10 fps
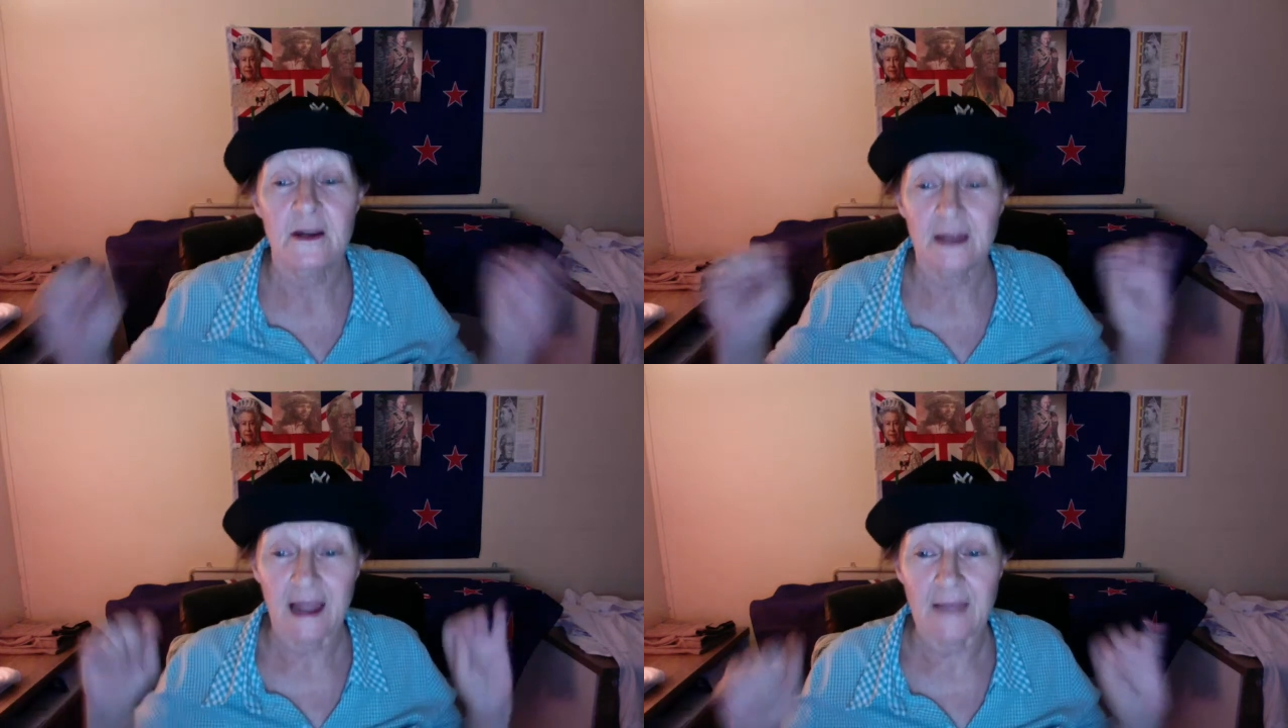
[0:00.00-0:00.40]

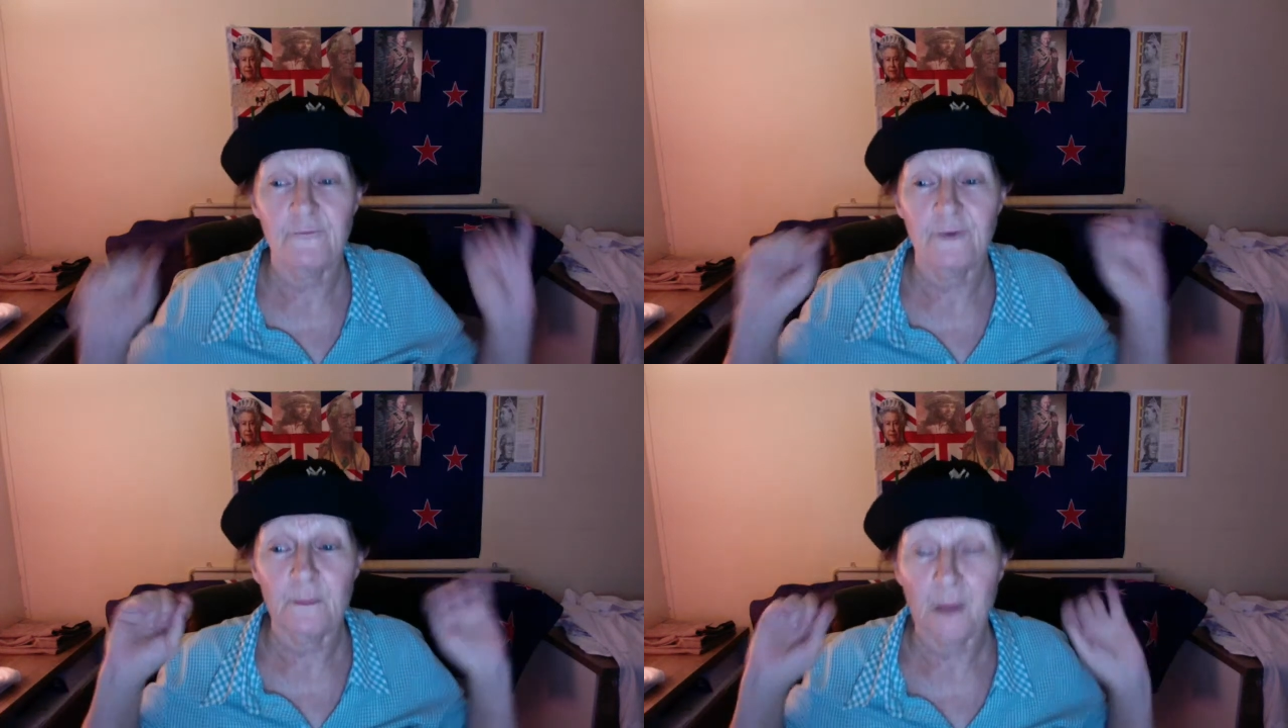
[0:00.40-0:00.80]
come
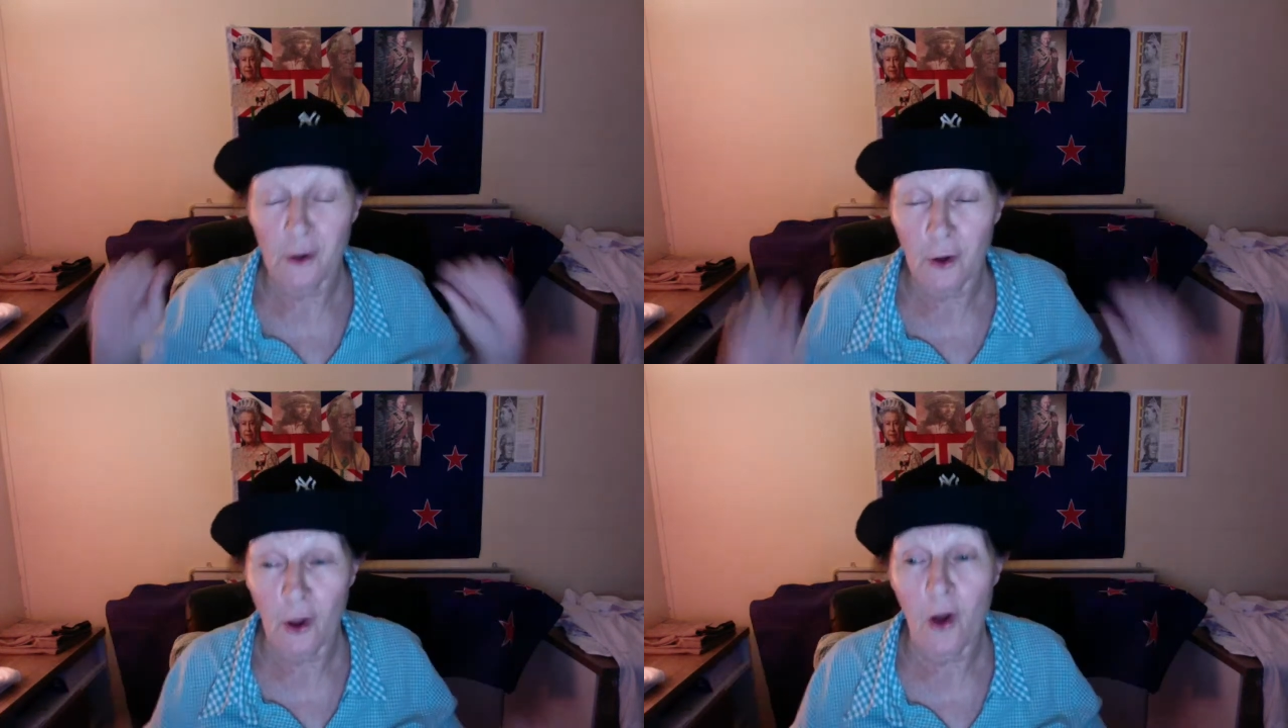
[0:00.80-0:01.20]
from a
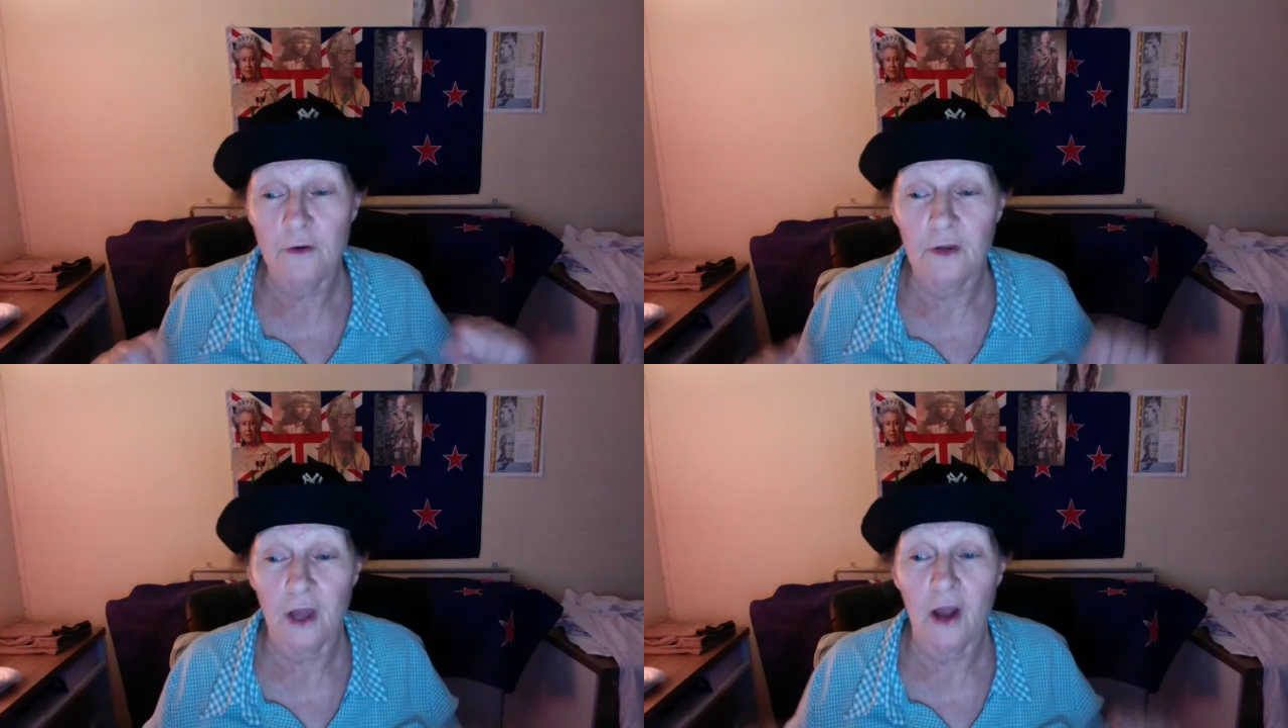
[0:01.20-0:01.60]

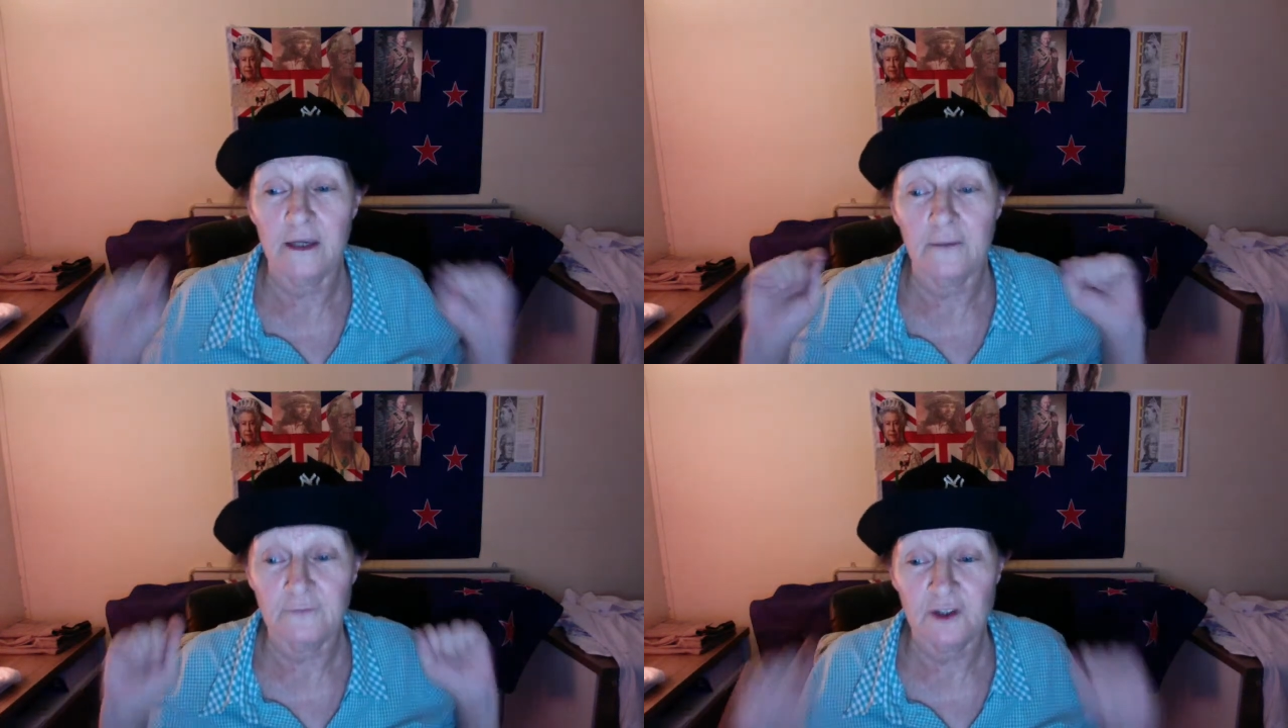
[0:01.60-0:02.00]
long line of